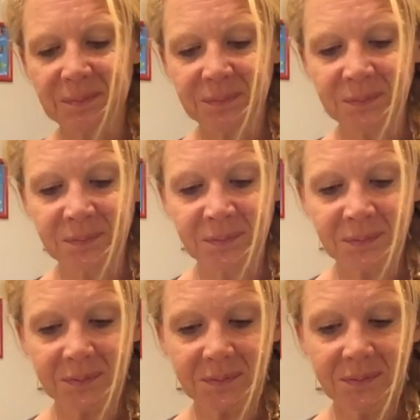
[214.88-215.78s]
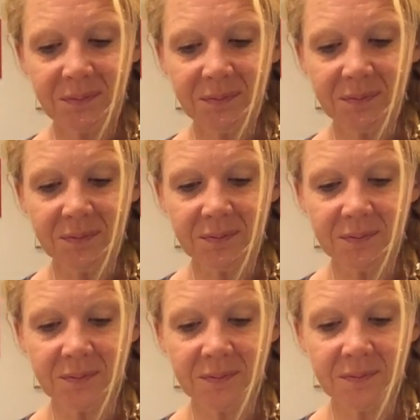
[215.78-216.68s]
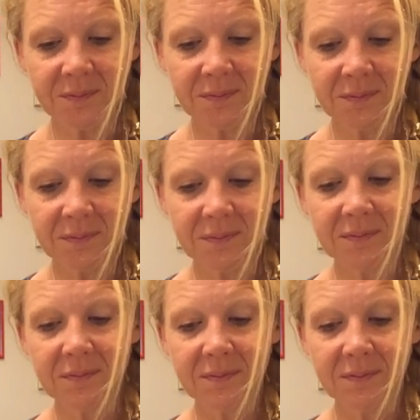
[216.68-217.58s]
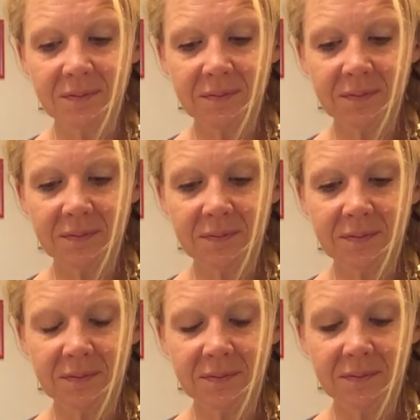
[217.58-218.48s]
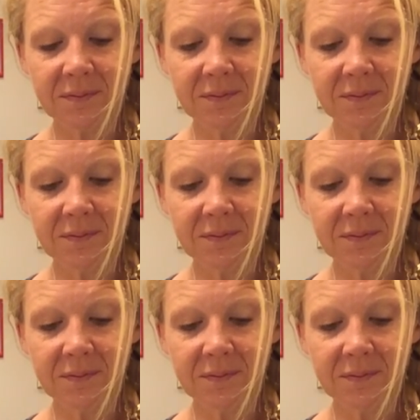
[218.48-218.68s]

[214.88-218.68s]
No one is speaking in this clip.